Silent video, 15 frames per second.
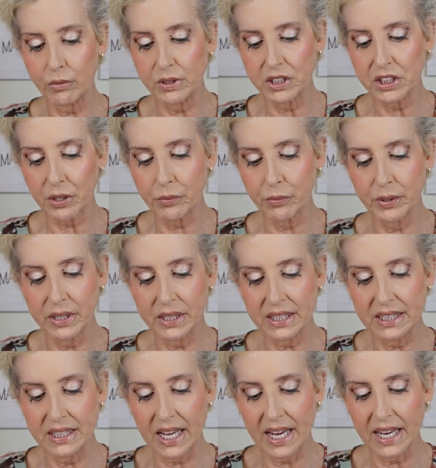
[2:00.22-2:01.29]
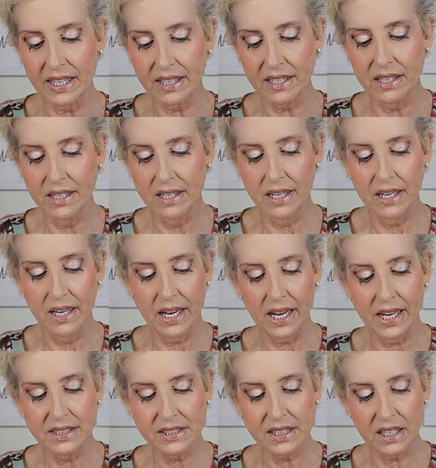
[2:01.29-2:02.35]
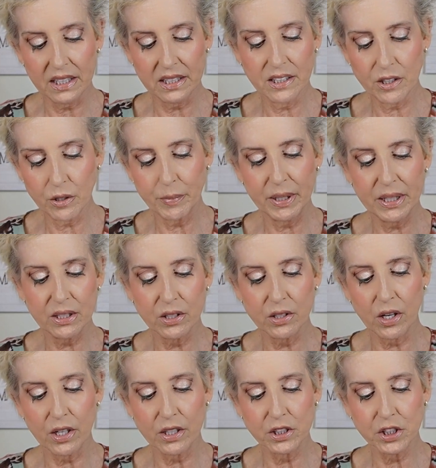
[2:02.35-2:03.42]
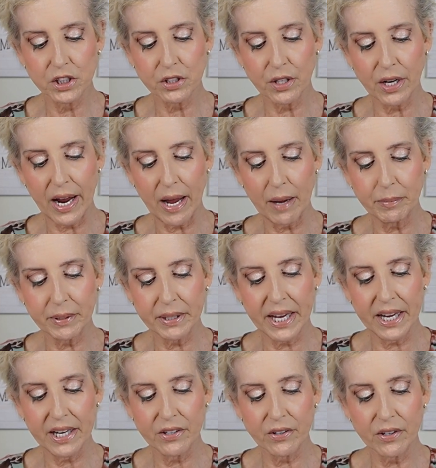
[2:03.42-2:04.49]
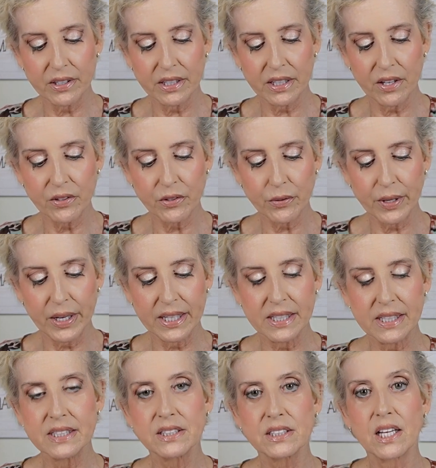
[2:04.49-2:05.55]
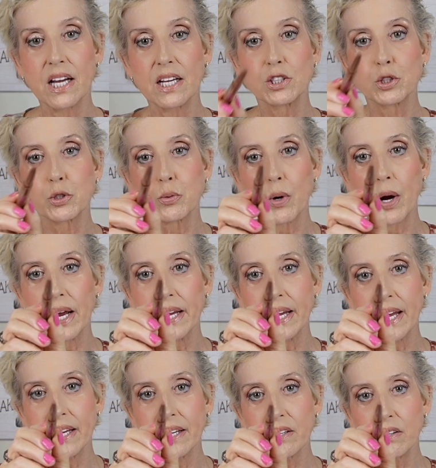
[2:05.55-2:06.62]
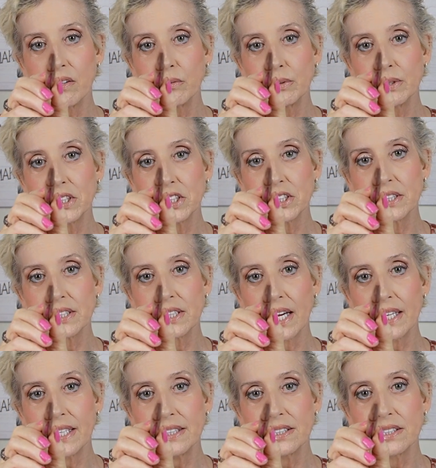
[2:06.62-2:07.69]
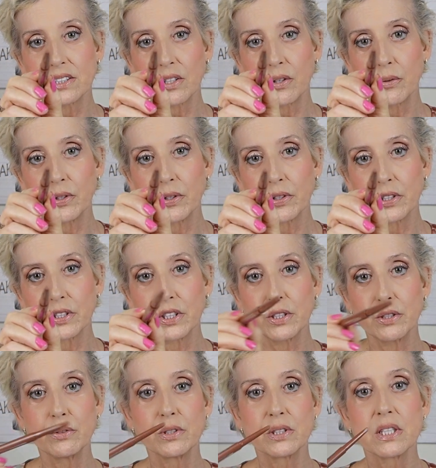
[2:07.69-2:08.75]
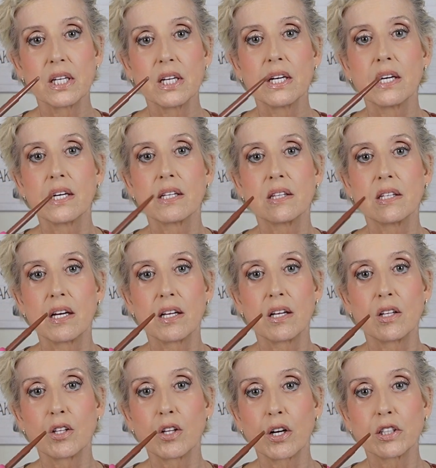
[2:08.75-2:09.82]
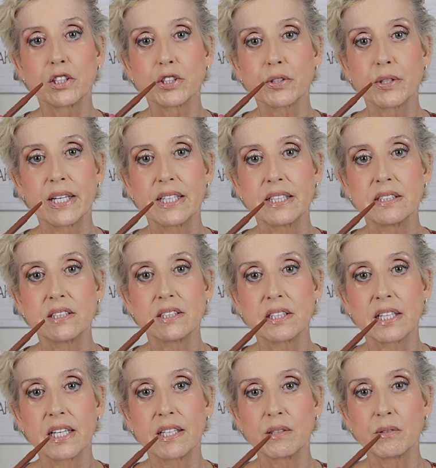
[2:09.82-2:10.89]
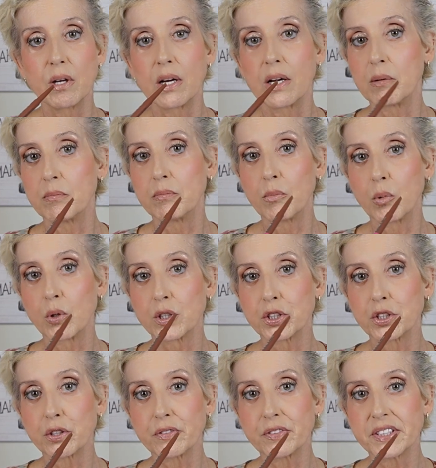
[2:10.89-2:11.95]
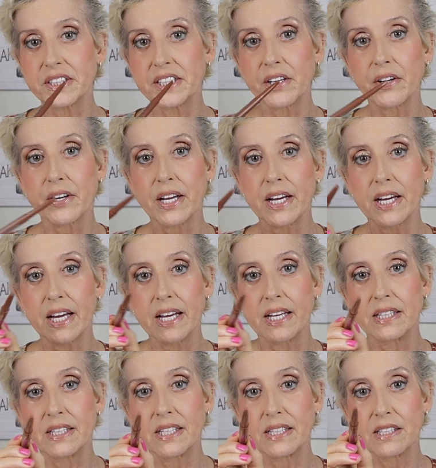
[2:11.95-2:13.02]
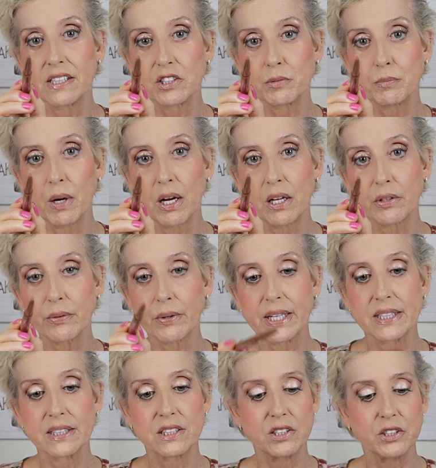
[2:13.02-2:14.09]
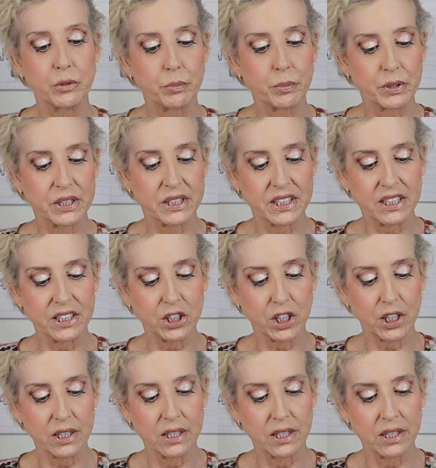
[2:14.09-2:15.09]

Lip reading: which I really like. It's got a little bit larger applicator on the other end. It's a triangle, which is nice, so you can use the larger end to get more surface area, and then the smaller end to do precision.